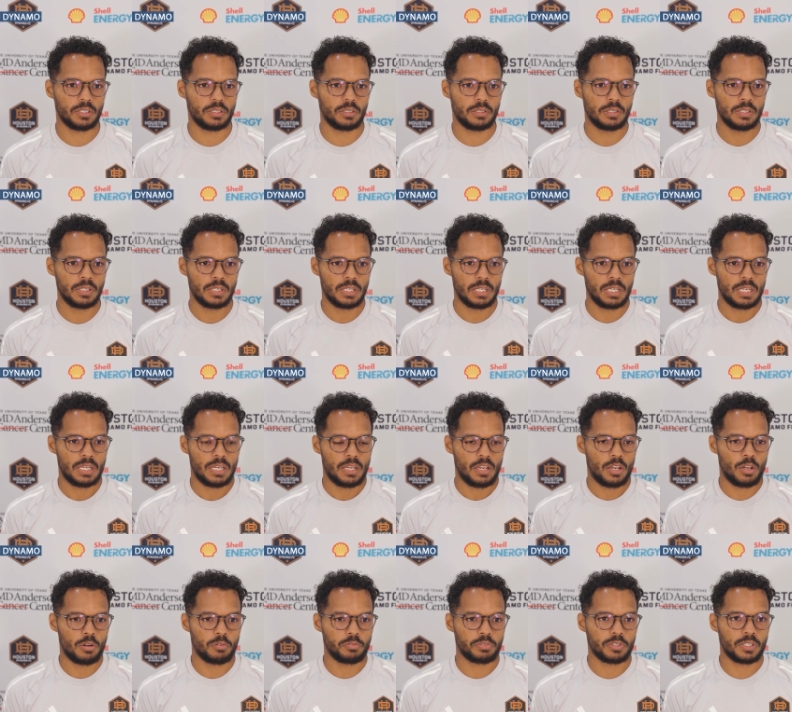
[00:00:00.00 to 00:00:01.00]
And
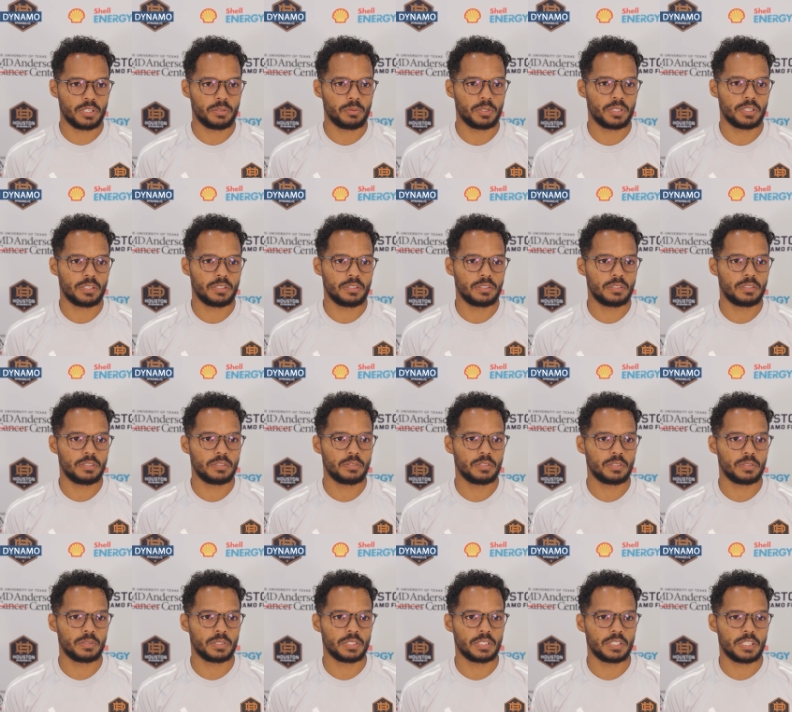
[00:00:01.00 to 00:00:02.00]
hopefully, we can
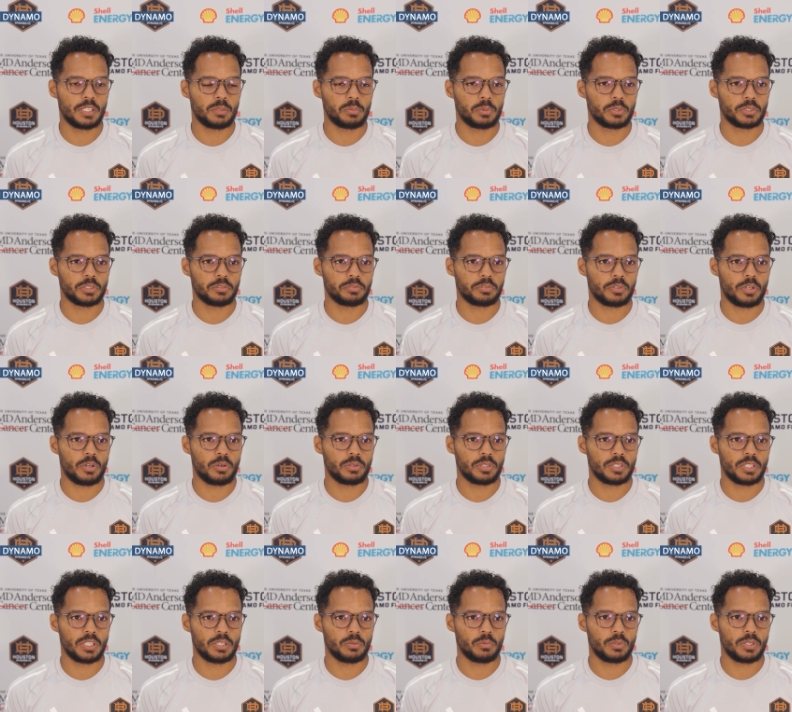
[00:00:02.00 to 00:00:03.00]
keep pushing forward
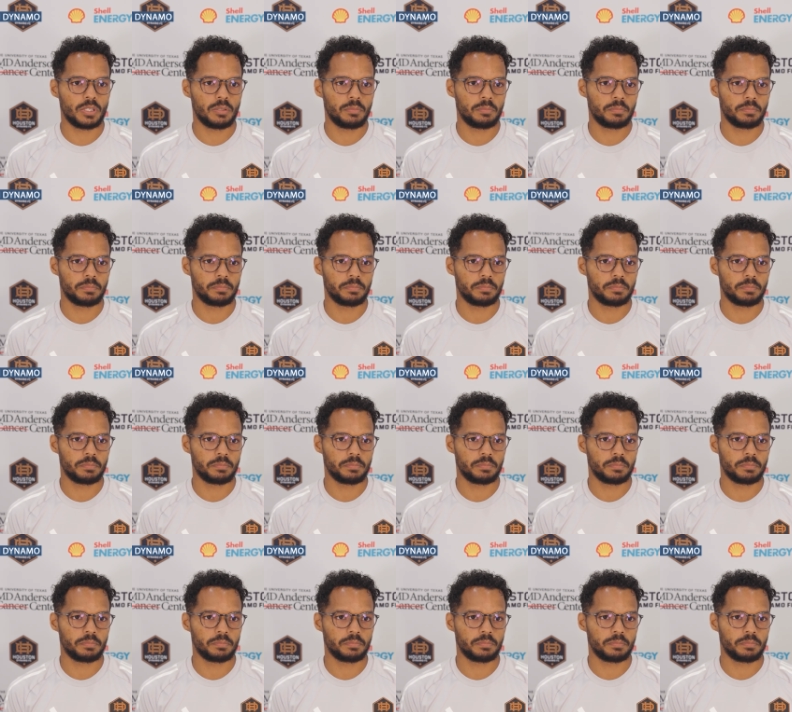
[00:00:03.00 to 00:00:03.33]
and keep winning.